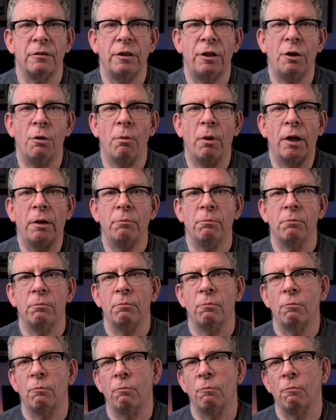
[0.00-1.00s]
You know what?
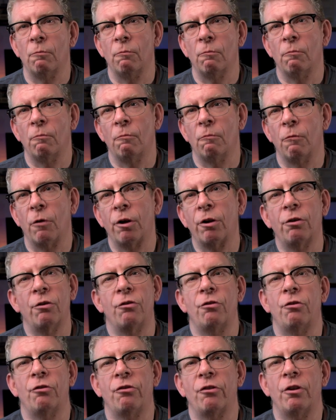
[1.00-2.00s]

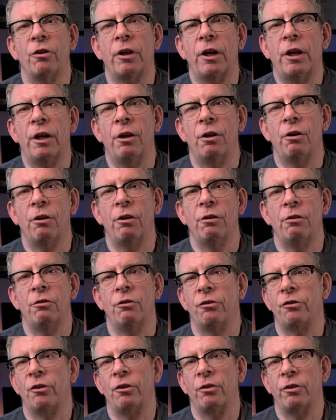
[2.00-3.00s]
Workers are still getting hurt
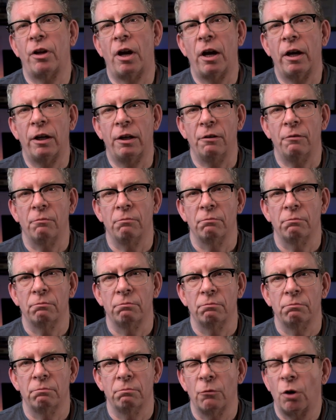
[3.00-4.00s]
and still dying
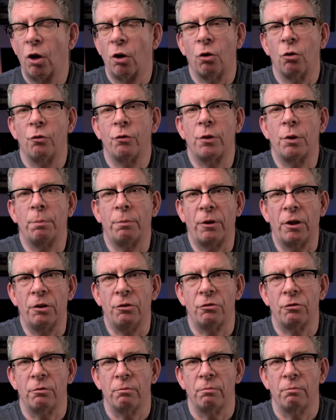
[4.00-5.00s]
all over the
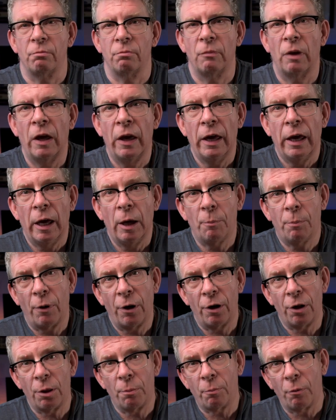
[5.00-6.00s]
place. And
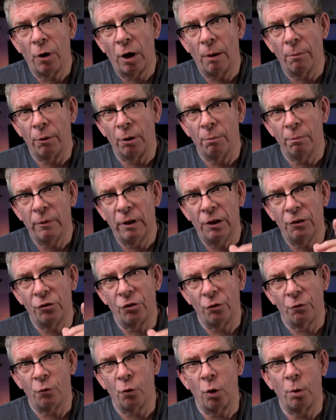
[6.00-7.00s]
part of the problem
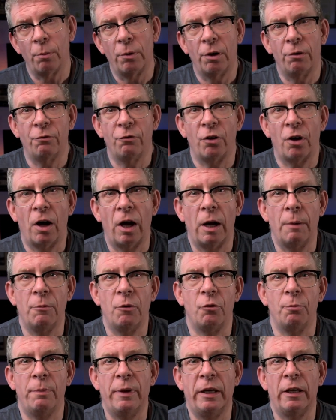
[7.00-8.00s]
is the formative
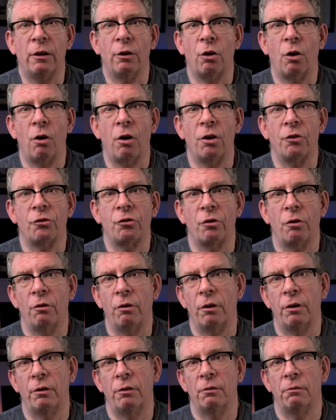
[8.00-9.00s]
time is being lost
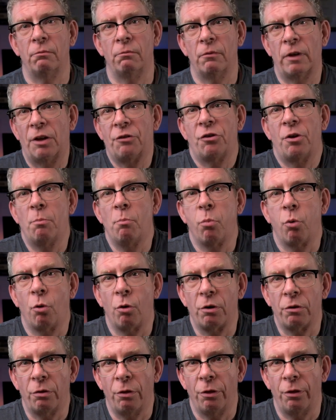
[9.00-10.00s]
on less
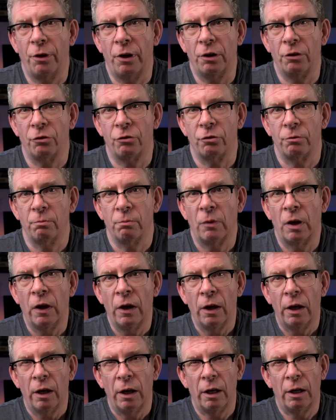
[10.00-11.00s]
important things.
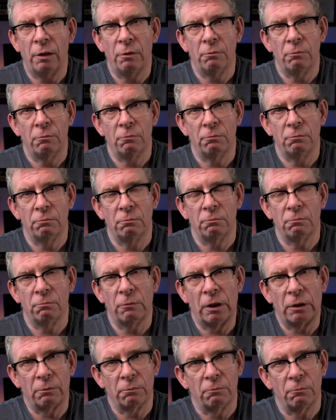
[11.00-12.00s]
And
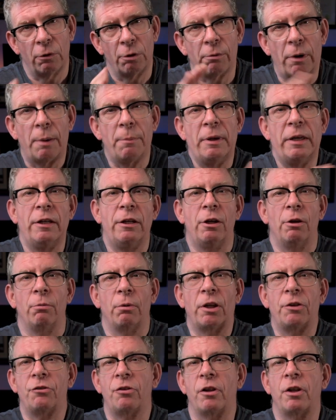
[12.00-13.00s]
well, what do I mean here?
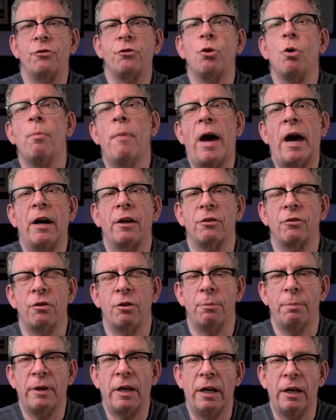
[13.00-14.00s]
Well, let's go back
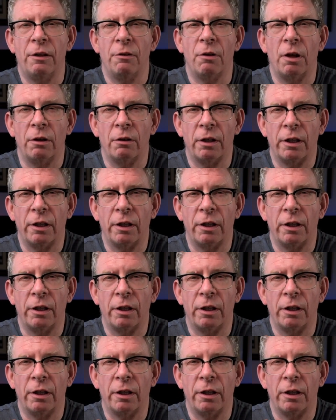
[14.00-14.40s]
to the beginning.